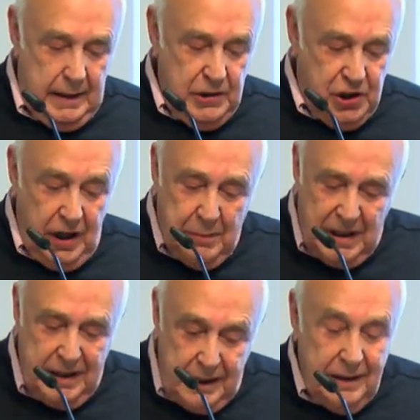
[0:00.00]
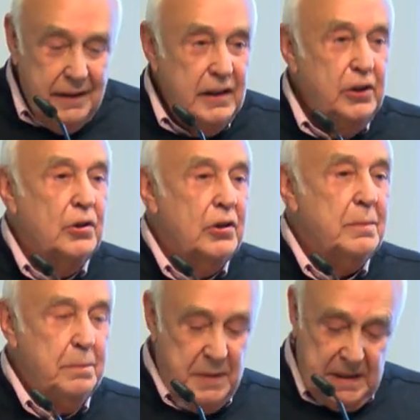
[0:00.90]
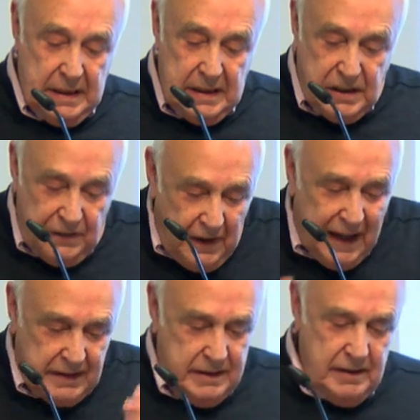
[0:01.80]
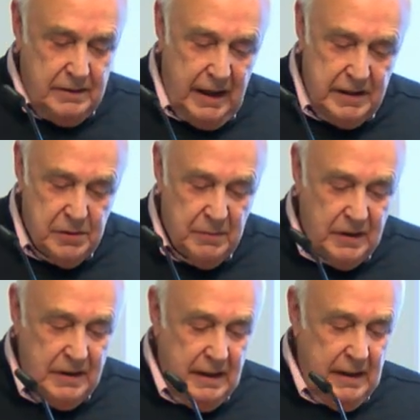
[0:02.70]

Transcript: Germany, Europe's de facto hegemon,